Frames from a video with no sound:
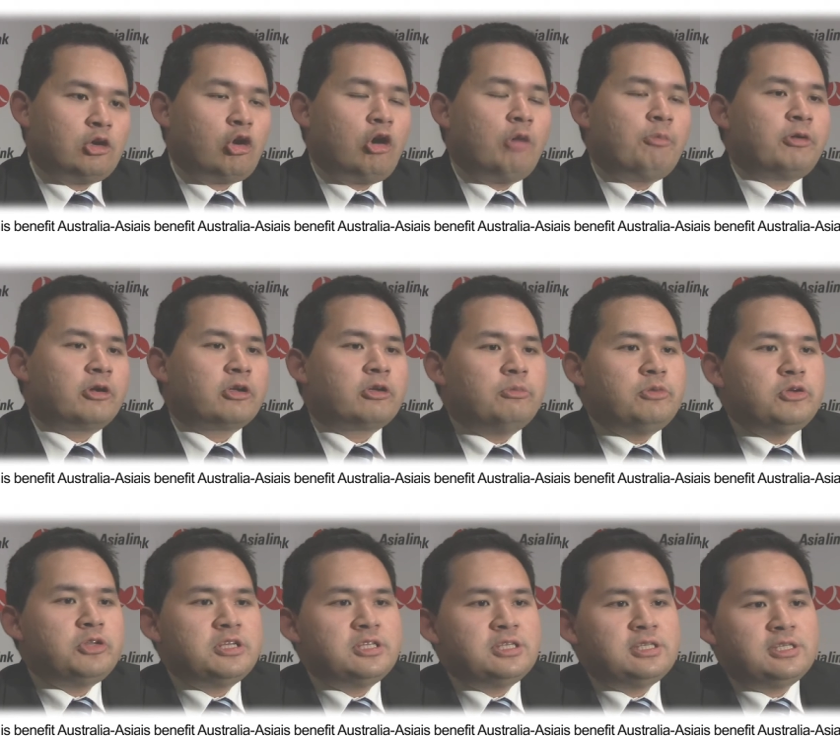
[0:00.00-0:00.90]
corporate
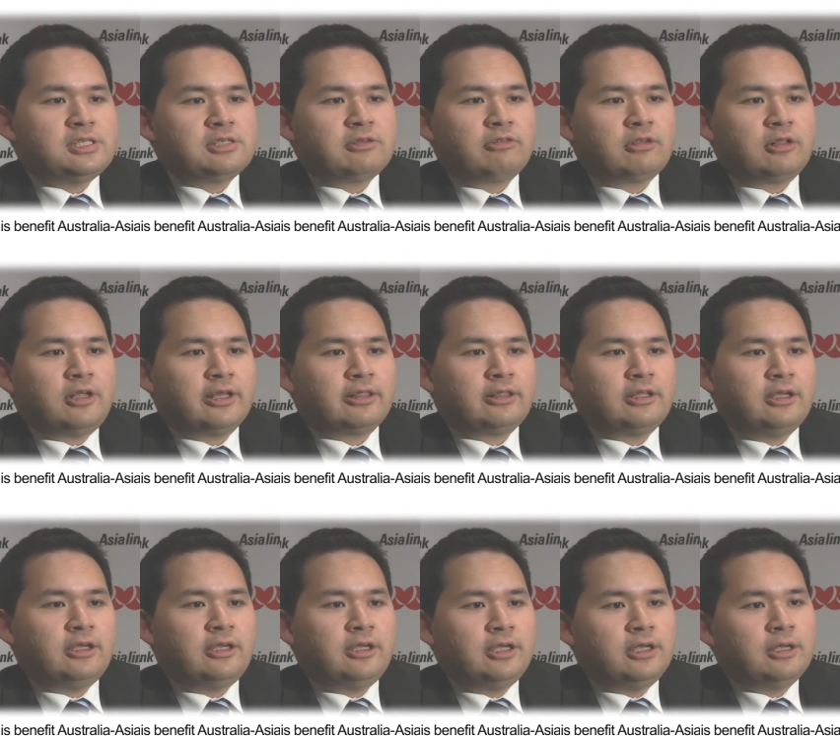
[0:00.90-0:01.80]
communities, if you like,
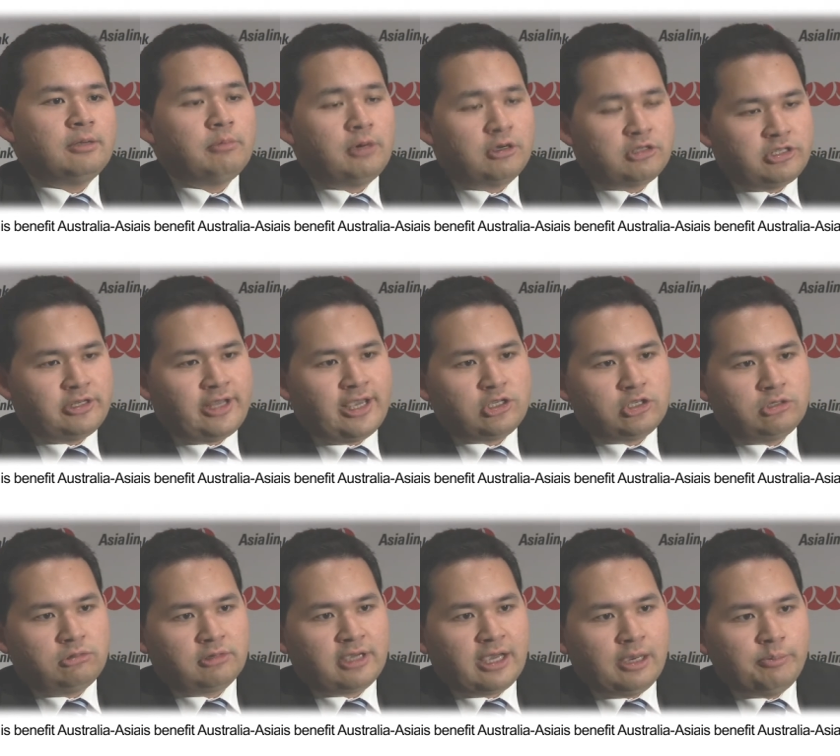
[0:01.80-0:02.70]
the
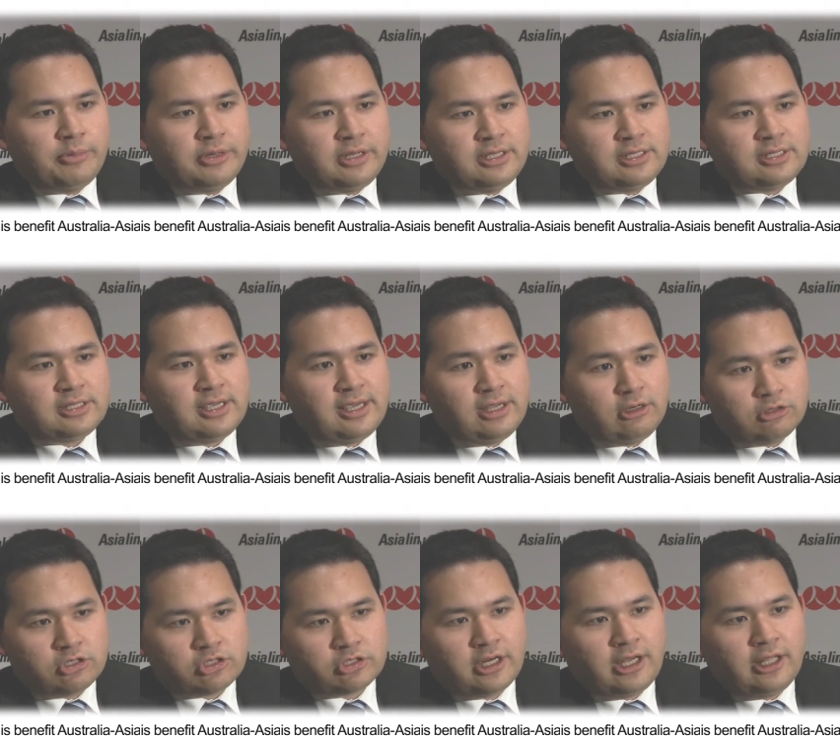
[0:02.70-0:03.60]
multinational companies in
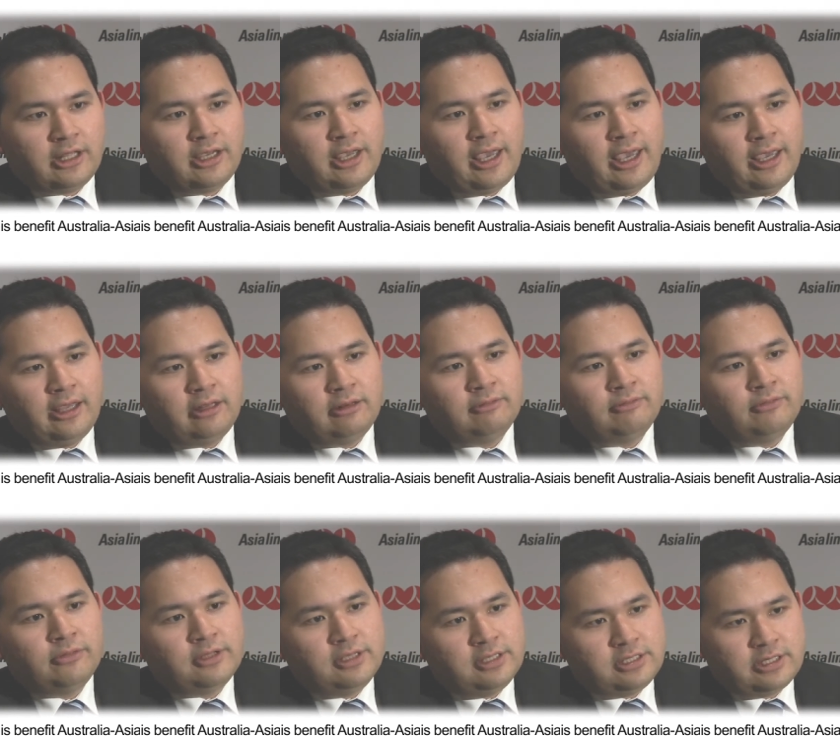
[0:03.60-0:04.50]
Australia and
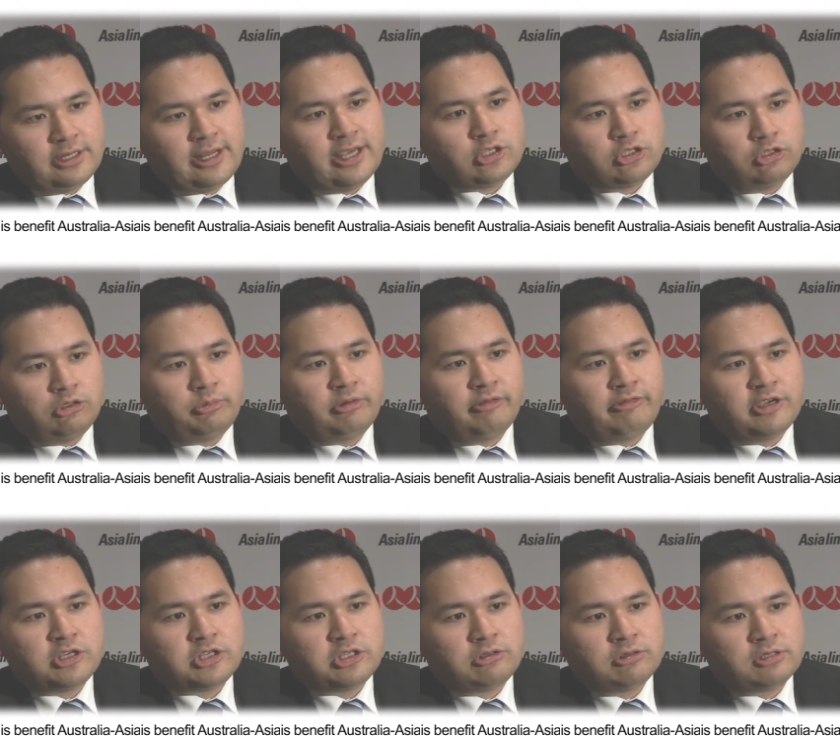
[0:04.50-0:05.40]
international
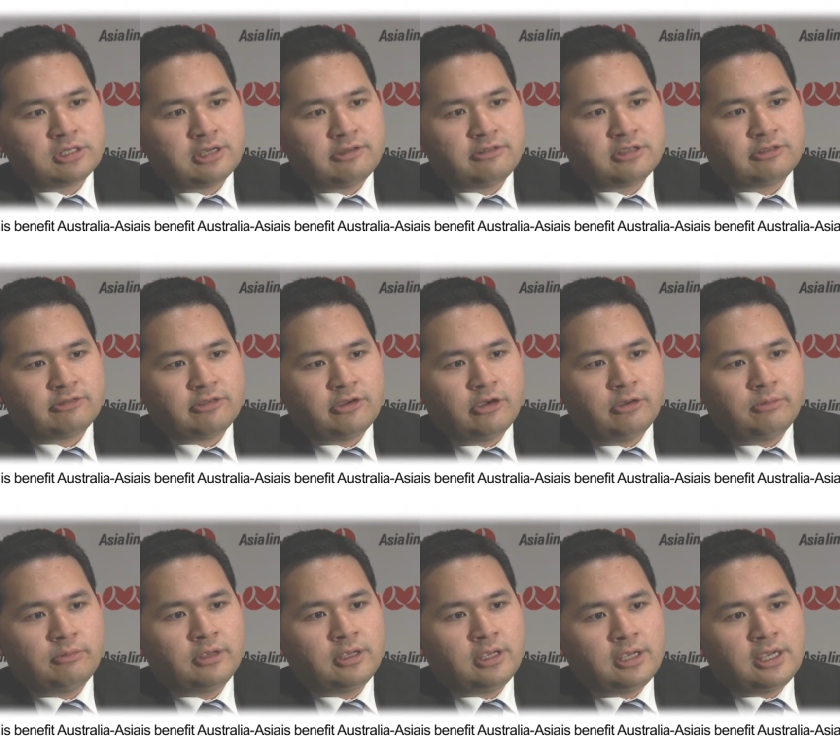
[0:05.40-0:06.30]
professional service
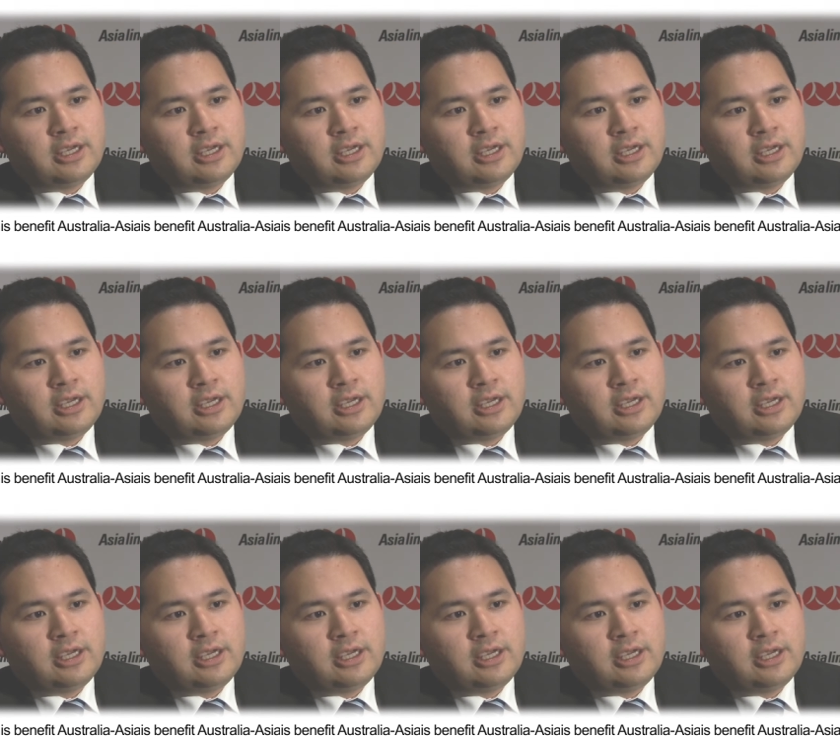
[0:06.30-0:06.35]
firm